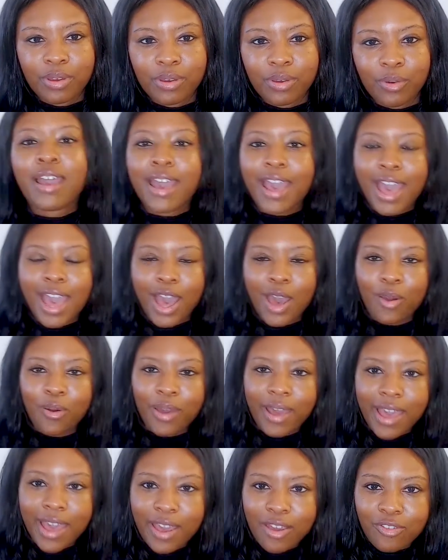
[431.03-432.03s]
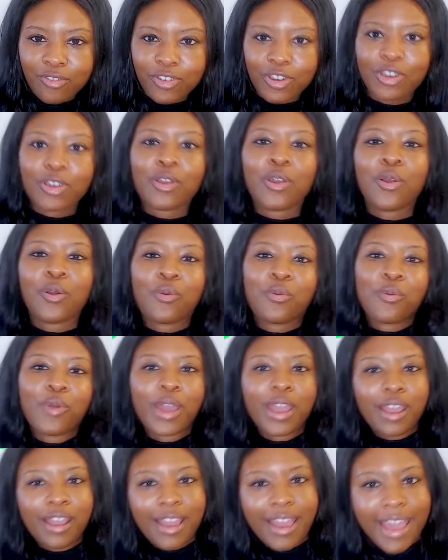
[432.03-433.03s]
however,
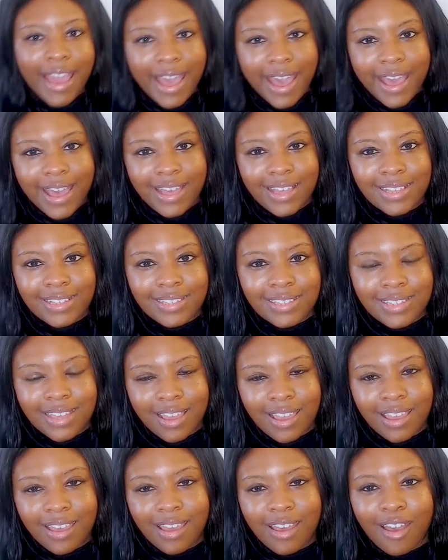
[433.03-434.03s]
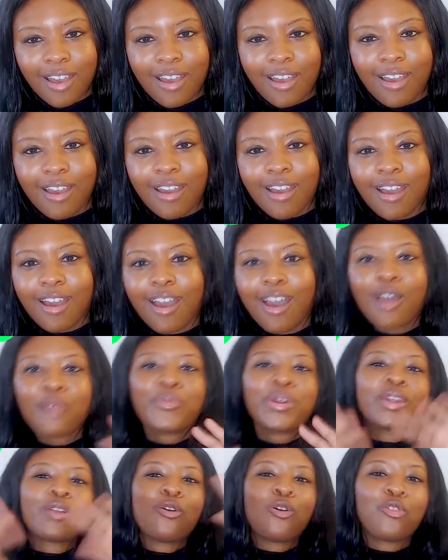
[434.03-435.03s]
whereas. I'll
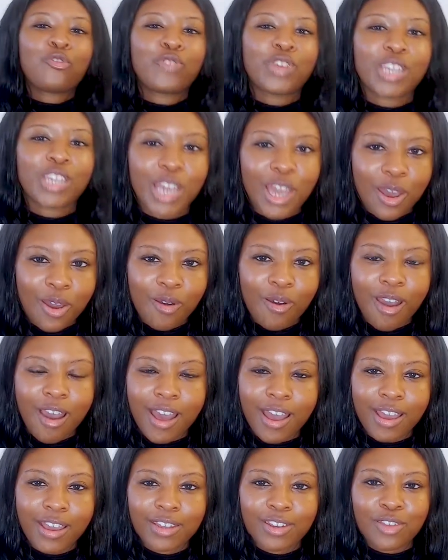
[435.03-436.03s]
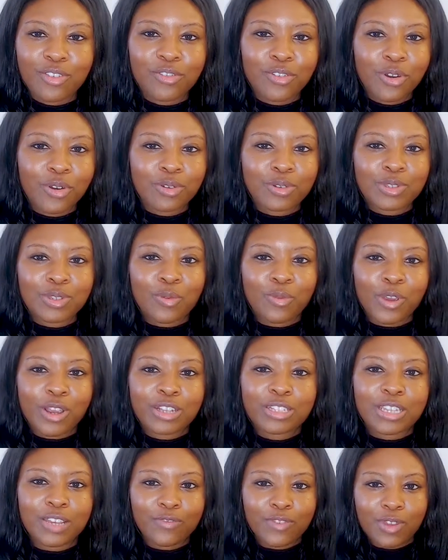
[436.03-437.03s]
make a whole video on those
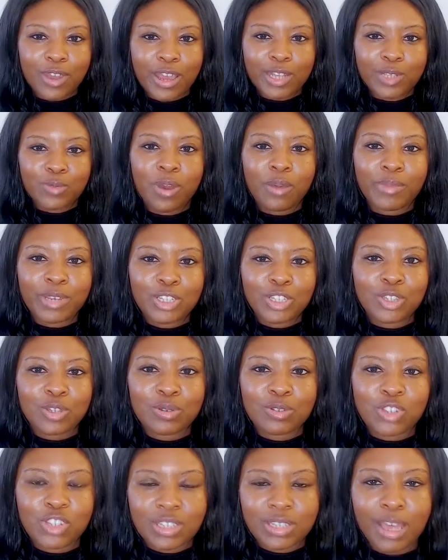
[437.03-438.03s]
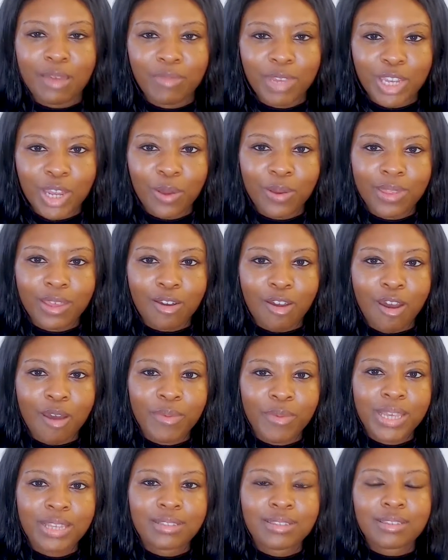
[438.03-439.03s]
words if you guys want me to. Just let me know in the
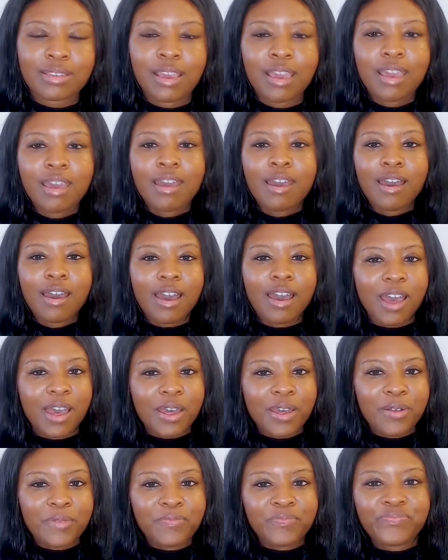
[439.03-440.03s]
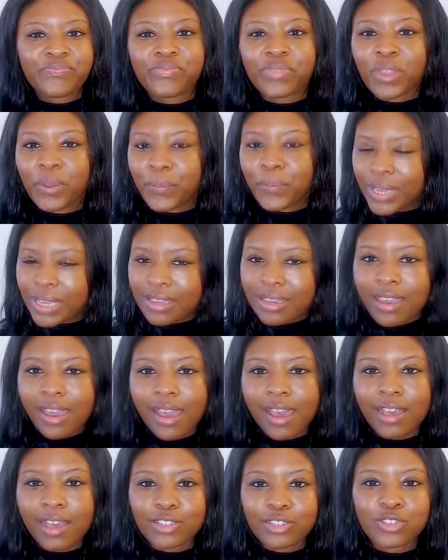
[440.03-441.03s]
comments. But
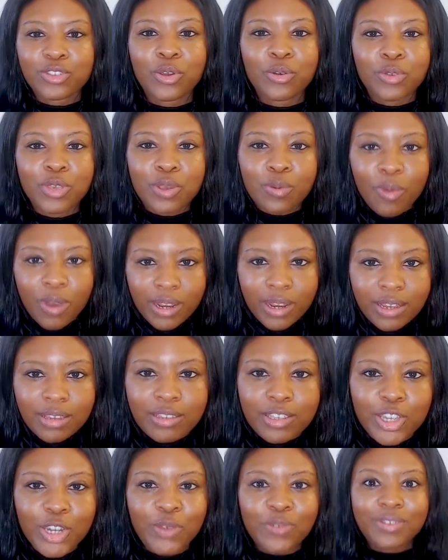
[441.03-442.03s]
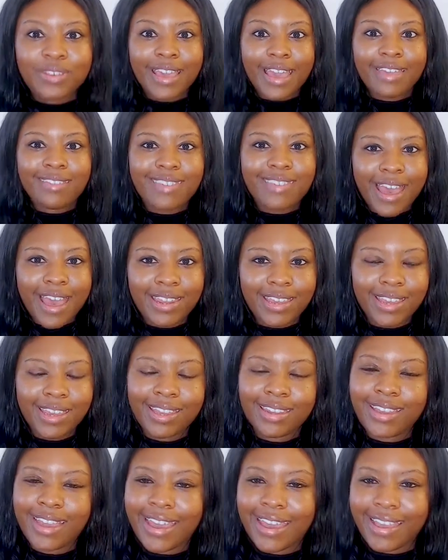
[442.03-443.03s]
yeah, so you want to, get that
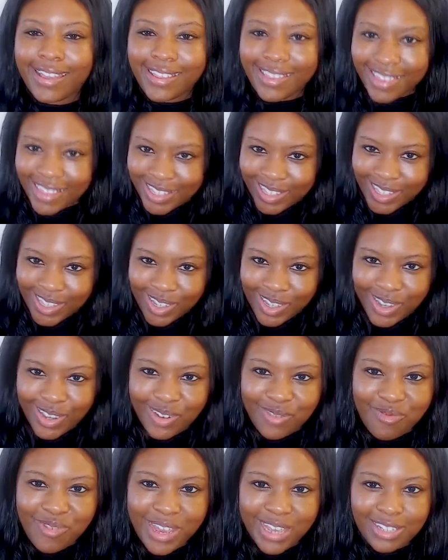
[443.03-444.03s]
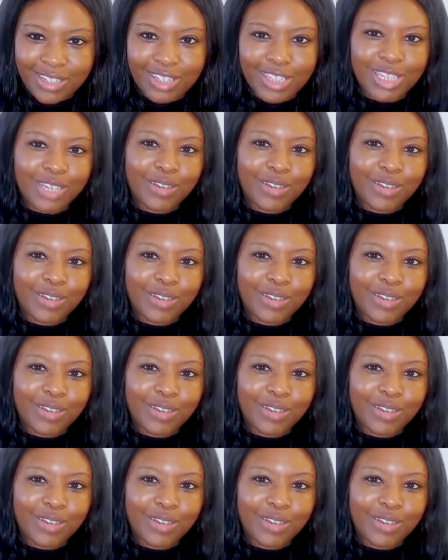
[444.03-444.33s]
in, and this is a good way to do it.